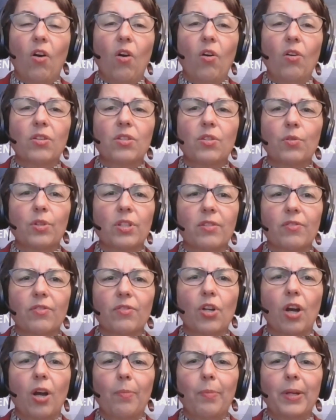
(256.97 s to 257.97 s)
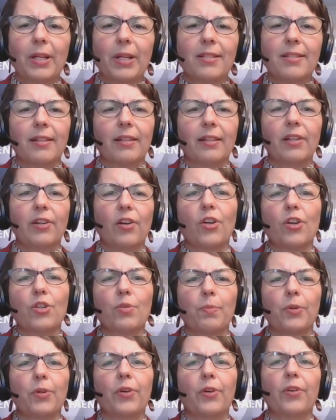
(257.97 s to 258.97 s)
all sorts of topics that an
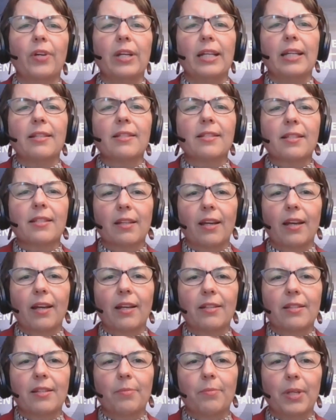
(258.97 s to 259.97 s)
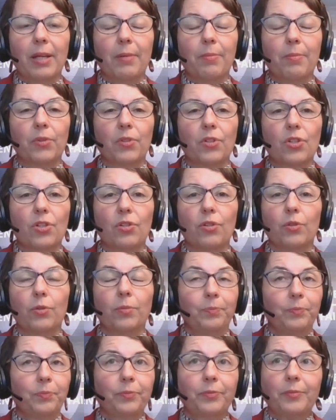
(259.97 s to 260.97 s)
entrepreneur needs to be able
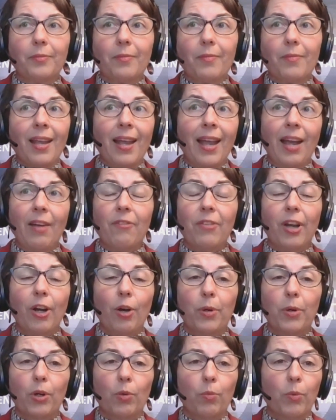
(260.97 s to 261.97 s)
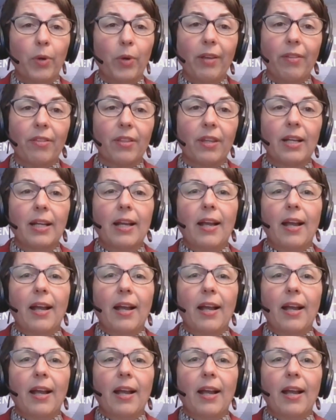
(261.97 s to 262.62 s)
to have help with,